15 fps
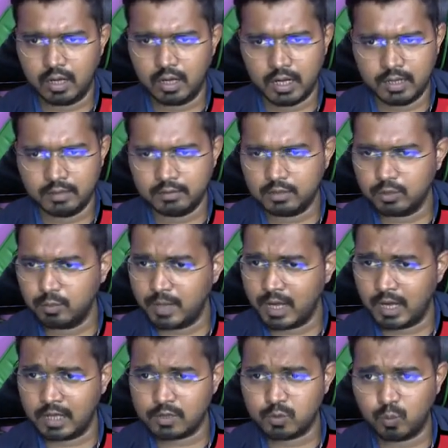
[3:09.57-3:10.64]
And you may
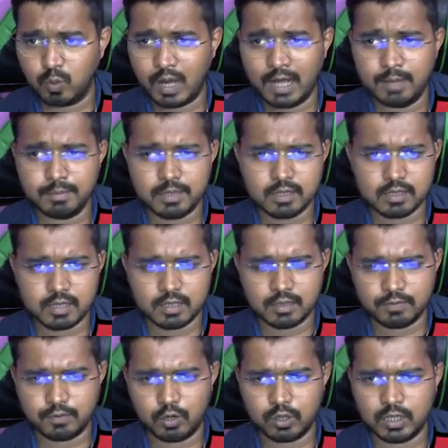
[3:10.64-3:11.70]
ask why Business
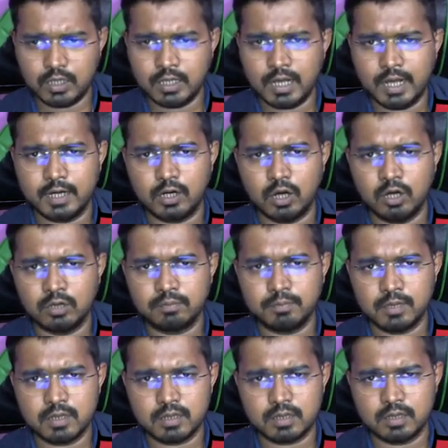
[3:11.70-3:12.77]
Central 14 and
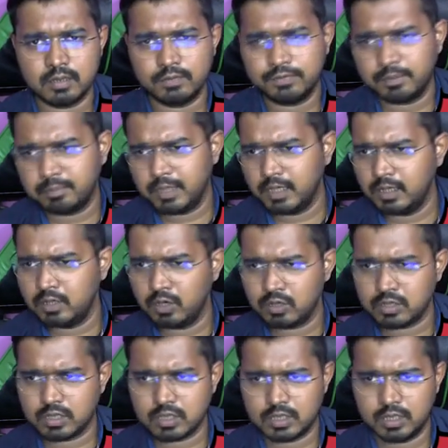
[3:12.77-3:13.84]
not Business Central 15
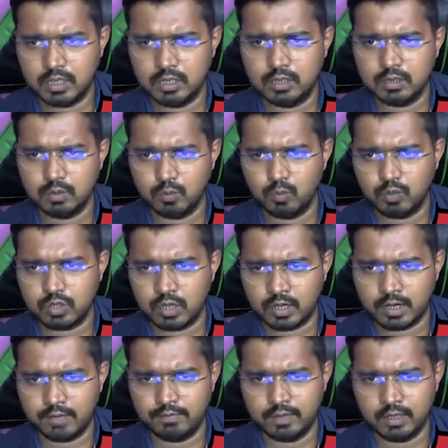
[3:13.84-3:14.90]
or 16, which
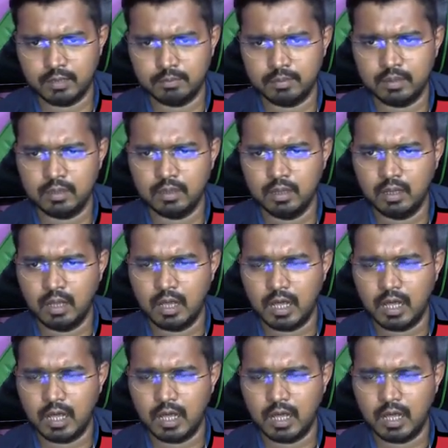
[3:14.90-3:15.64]
are available